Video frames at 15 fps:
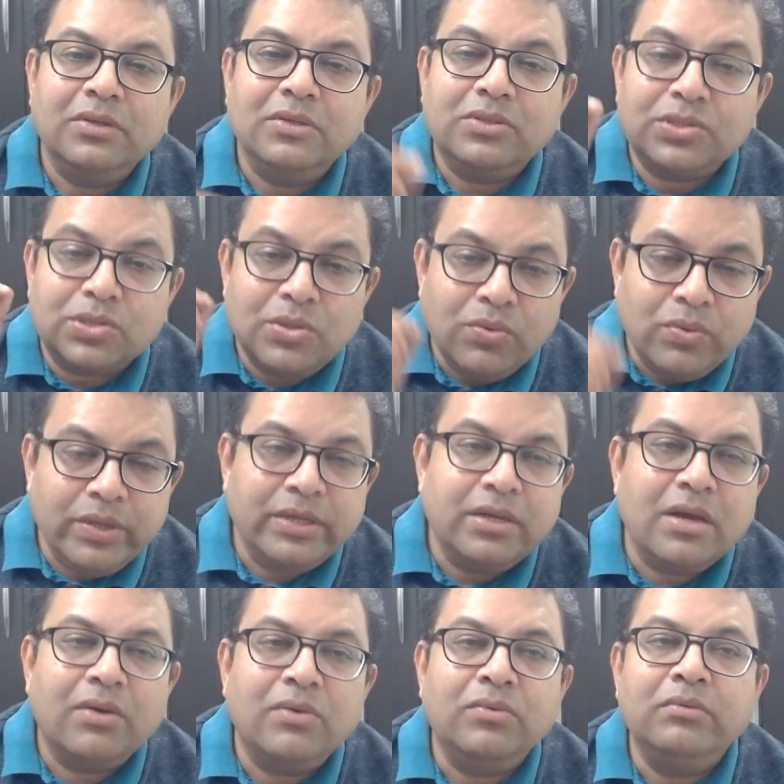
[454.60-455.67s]
slowing
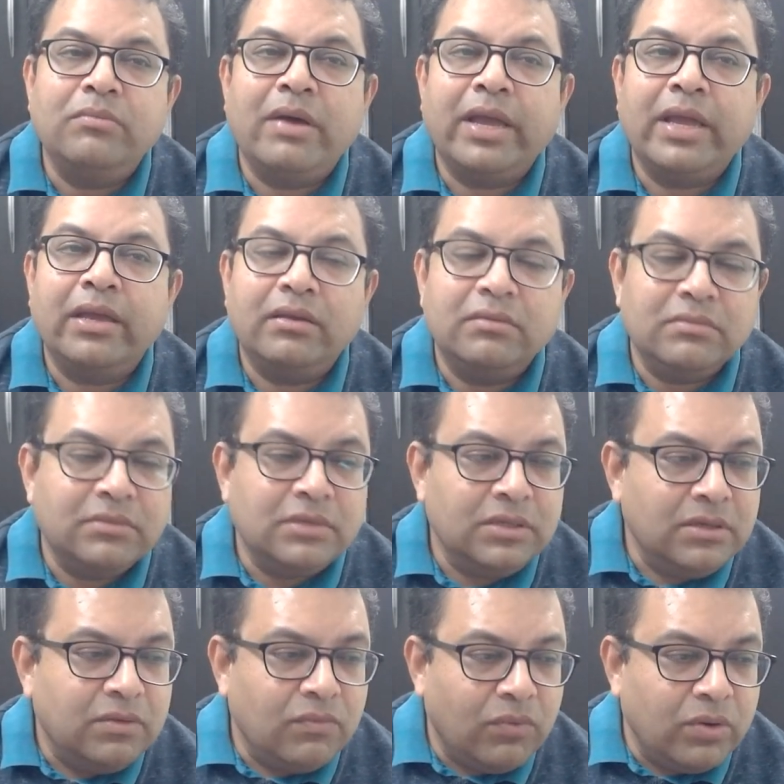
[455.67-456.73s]
down my
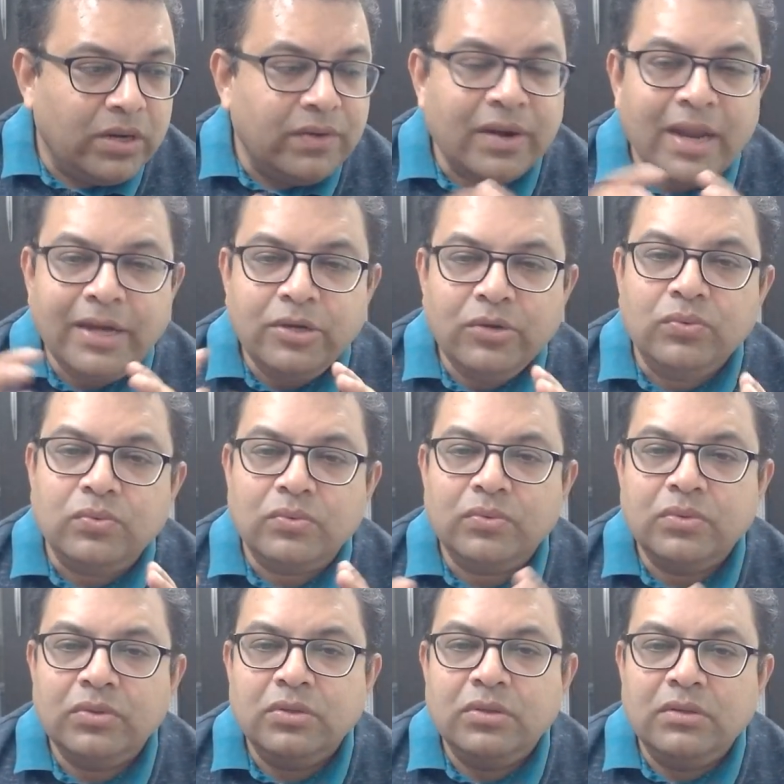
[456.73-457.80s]
whatever I do,
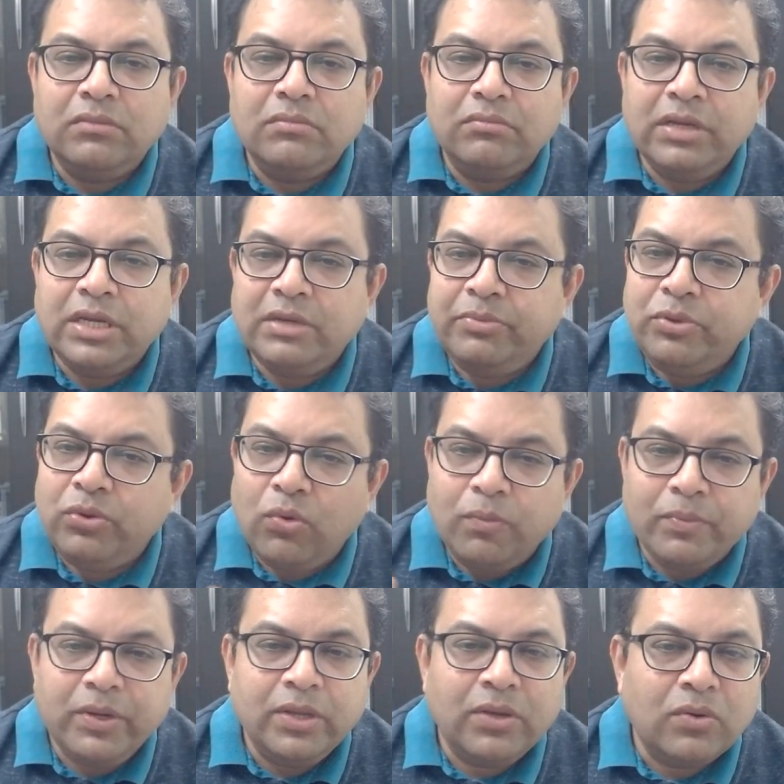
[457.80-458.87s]
may it be
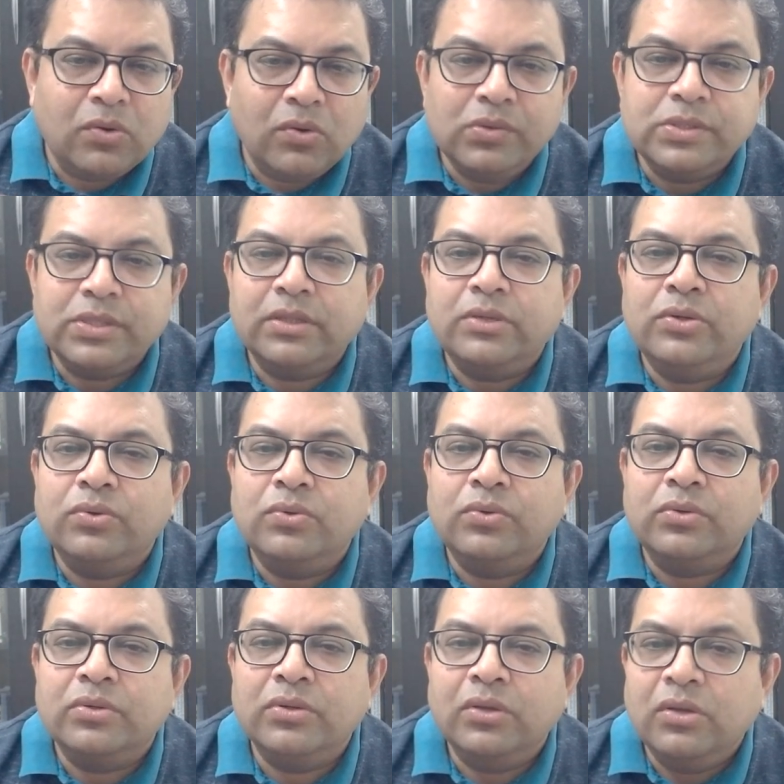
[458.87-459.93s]
opening or closing the
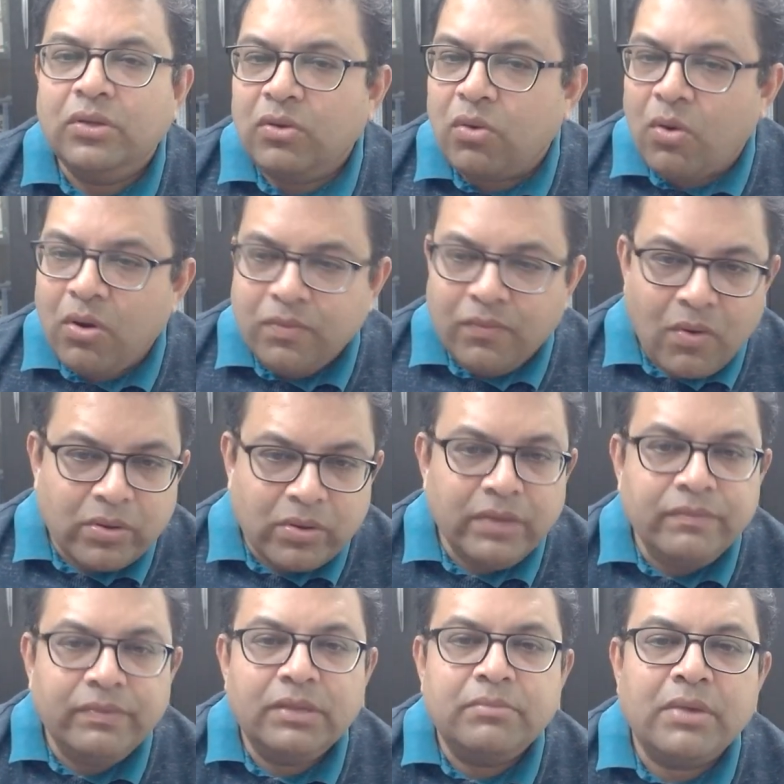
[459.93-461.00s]
door, or
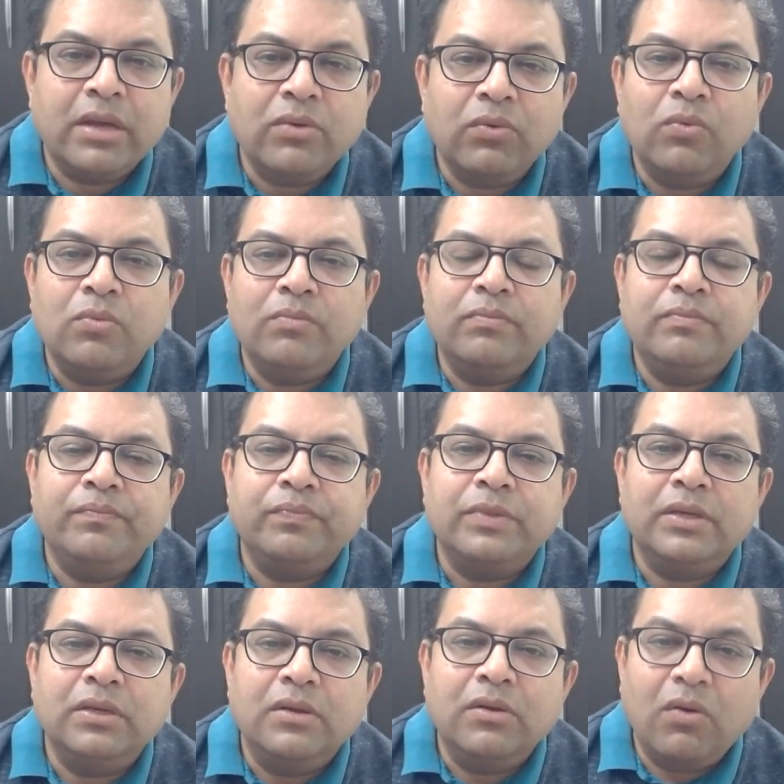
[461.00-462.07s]
walking within my home,
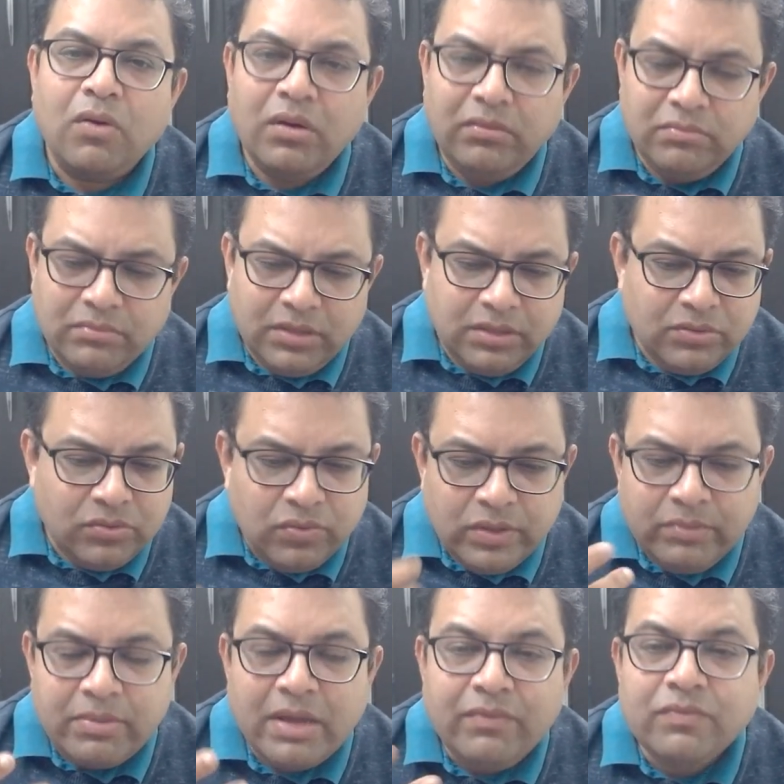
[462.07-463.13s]
or
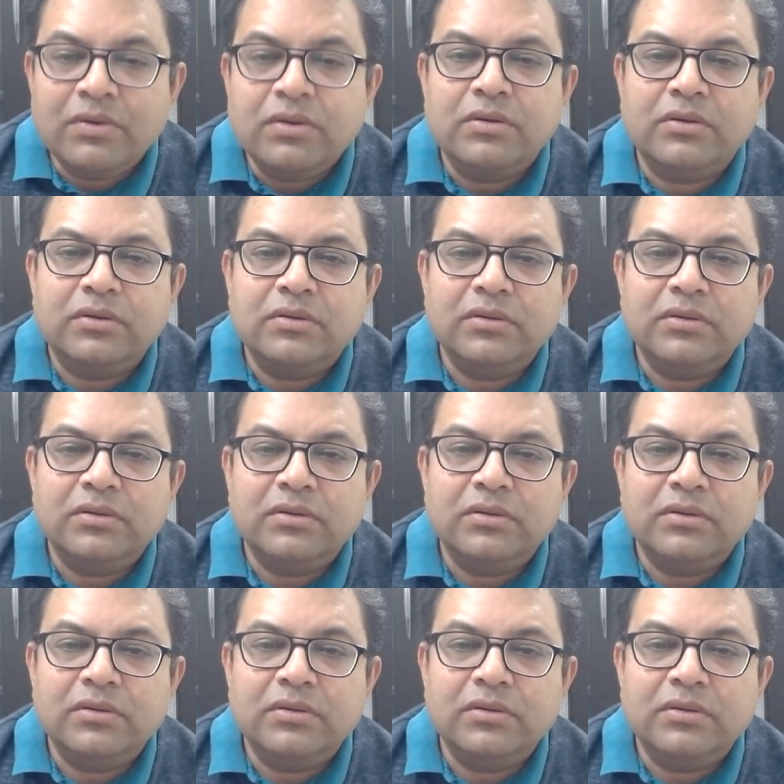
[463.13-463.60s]
doing my work